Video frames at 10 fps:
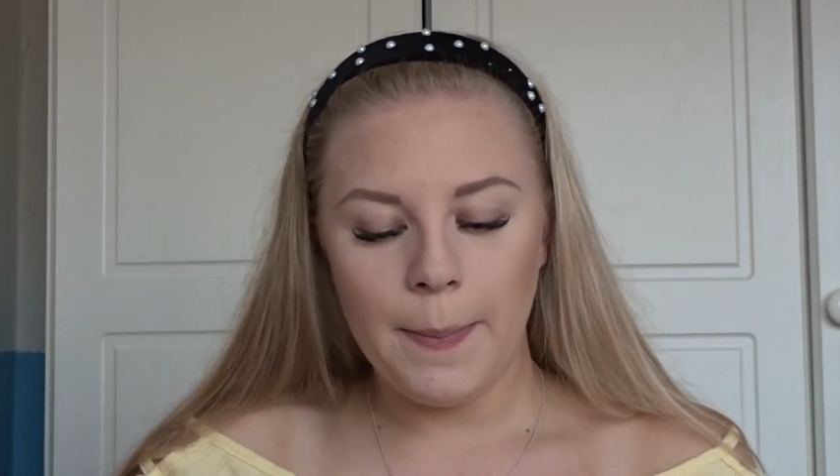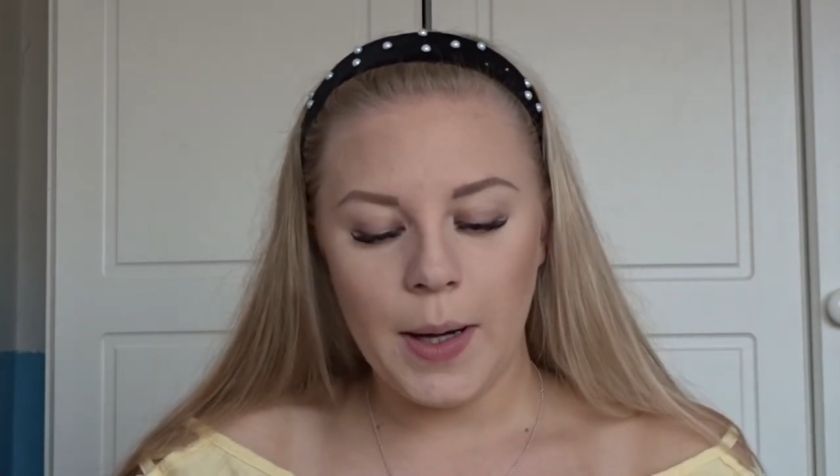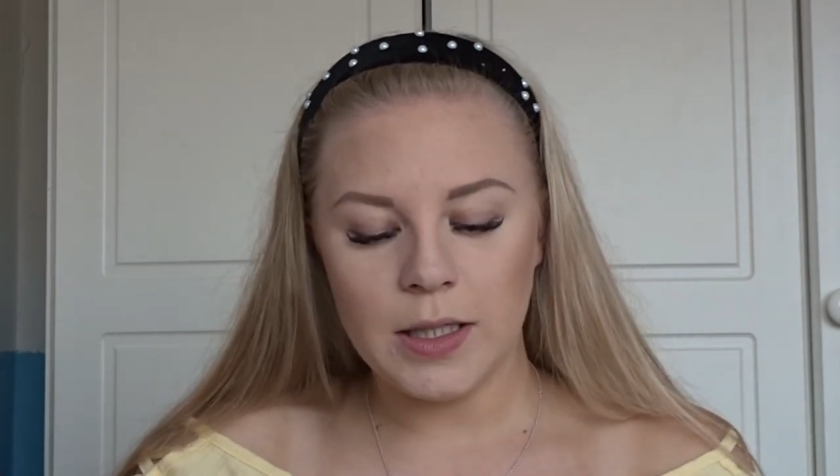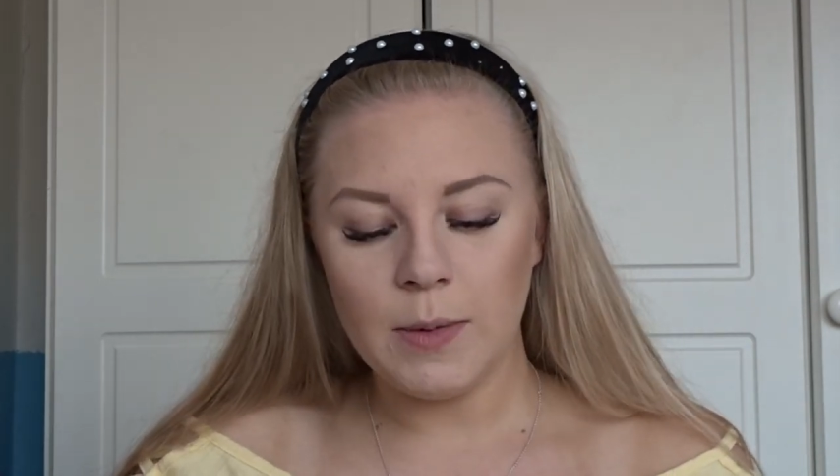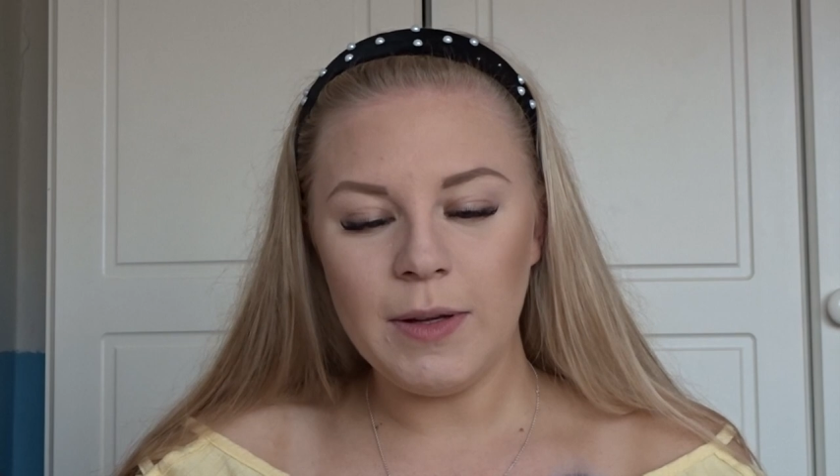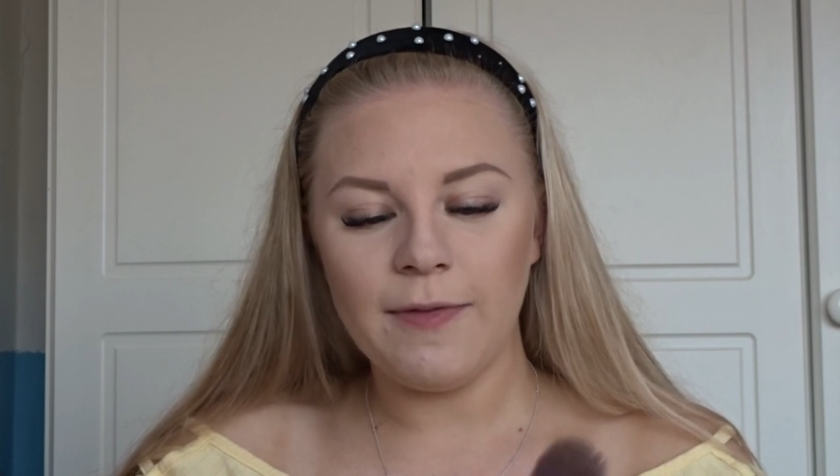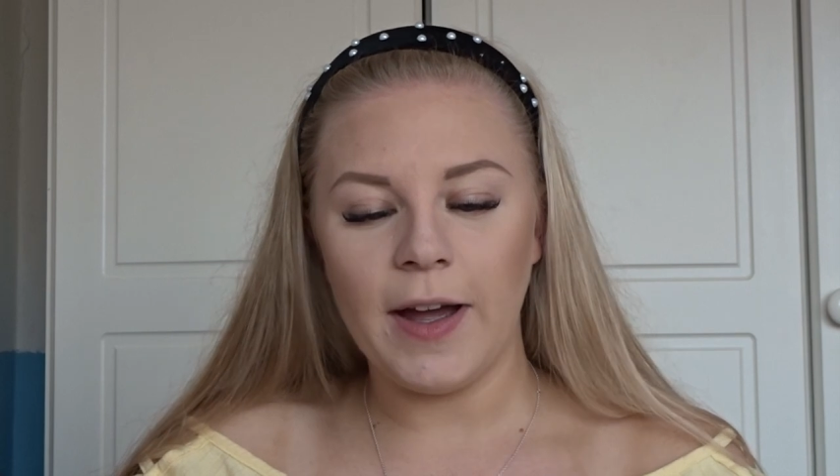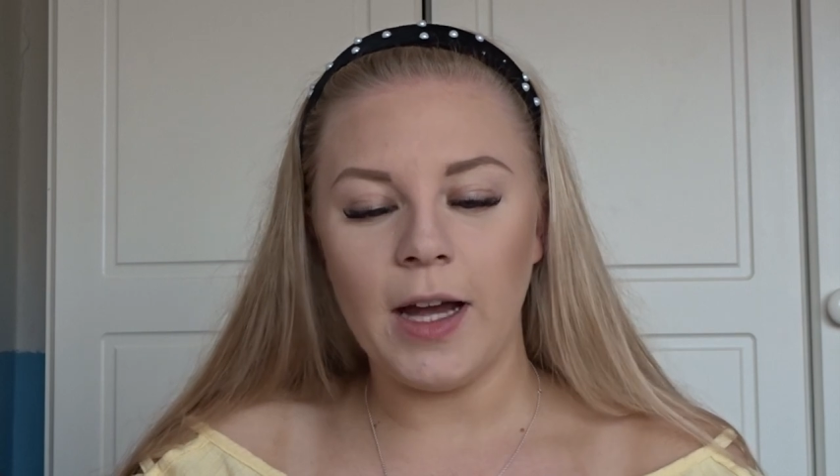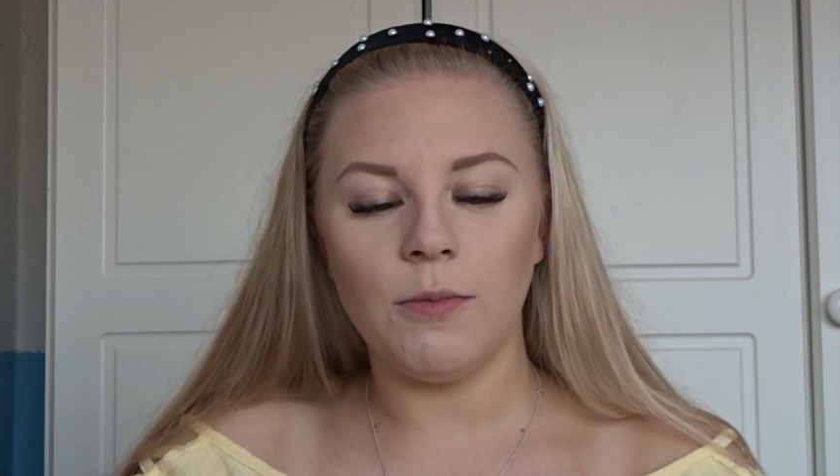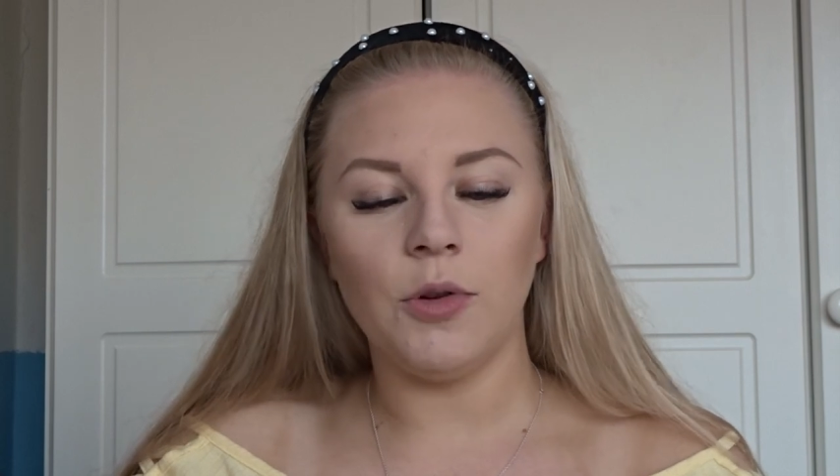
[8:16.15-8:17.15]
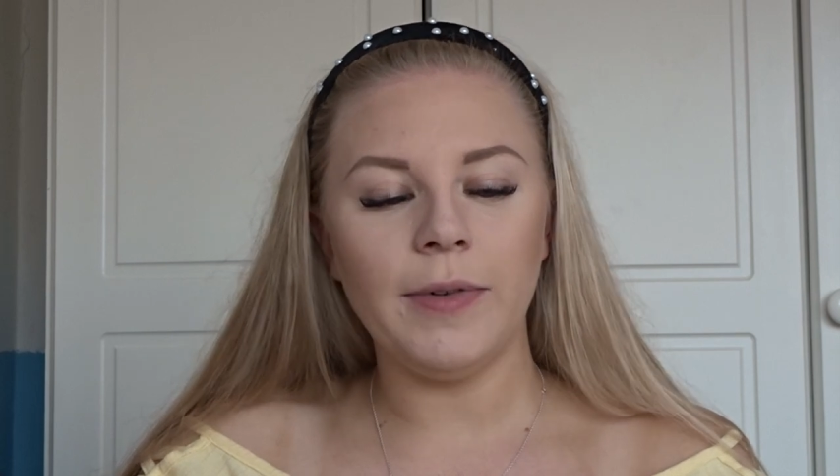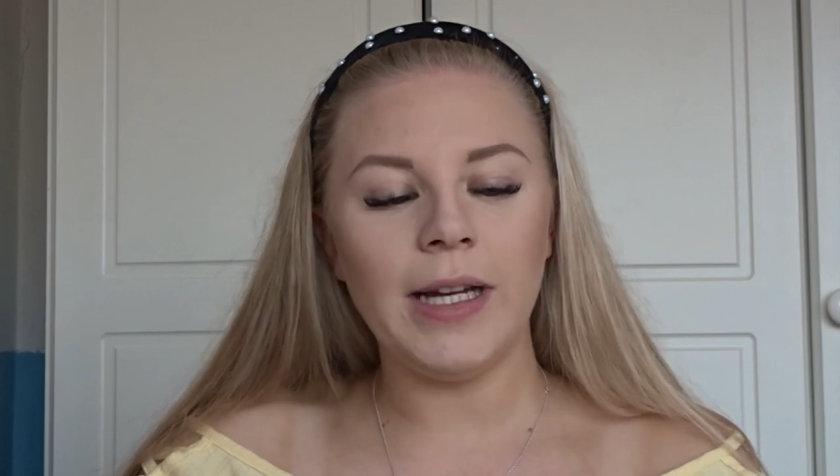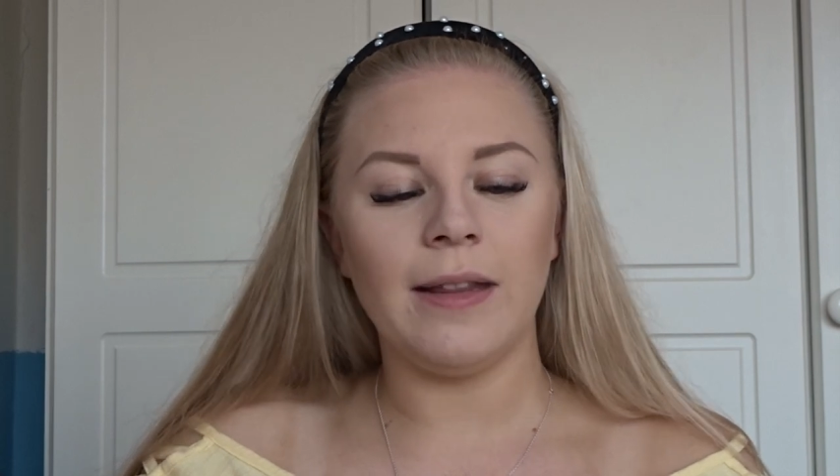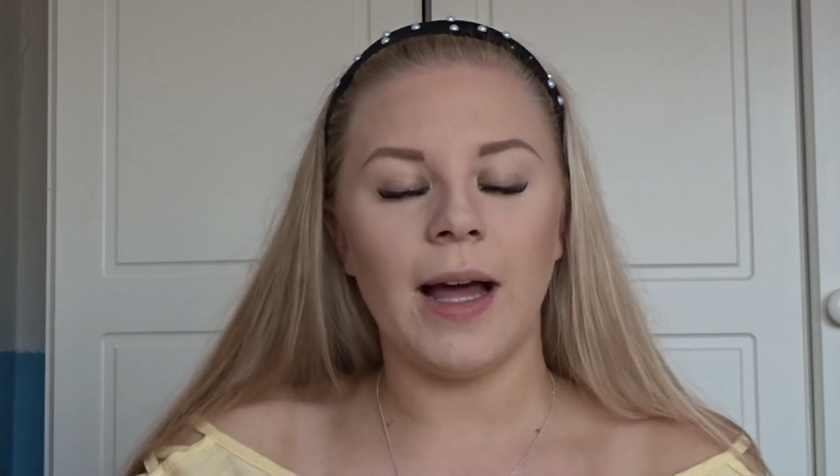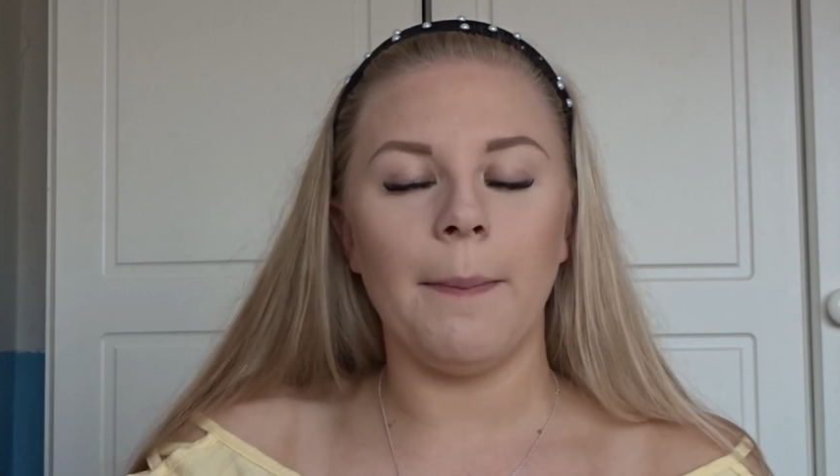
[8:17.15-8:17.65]
But to be fair, I'm not
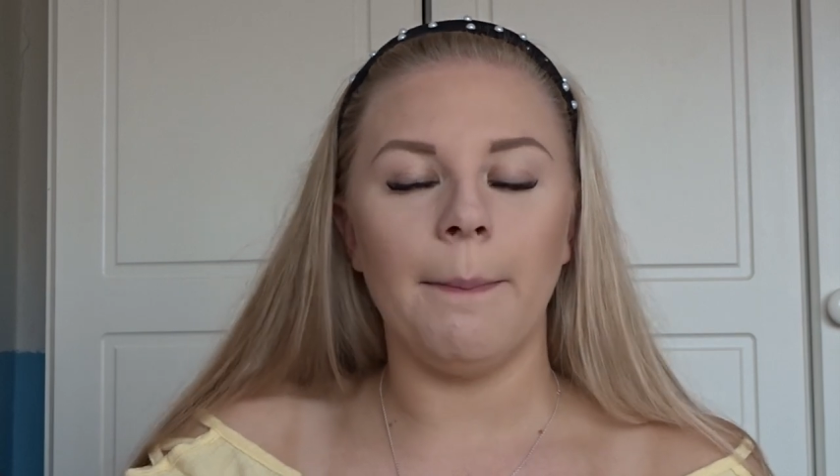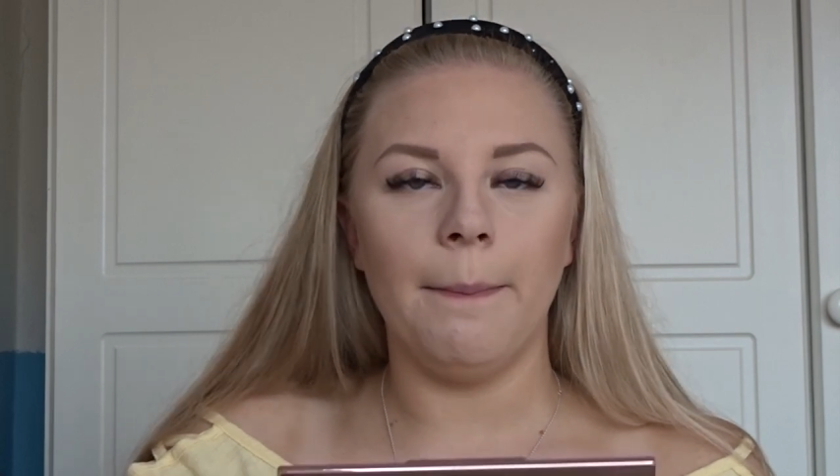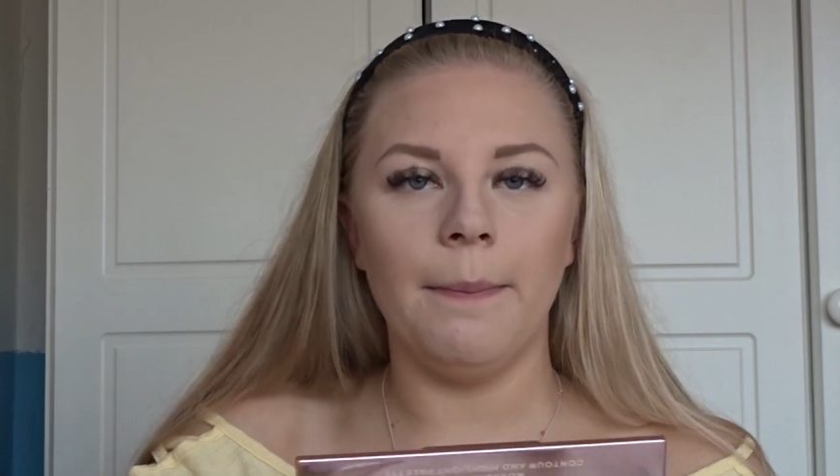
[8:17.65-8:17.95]
really that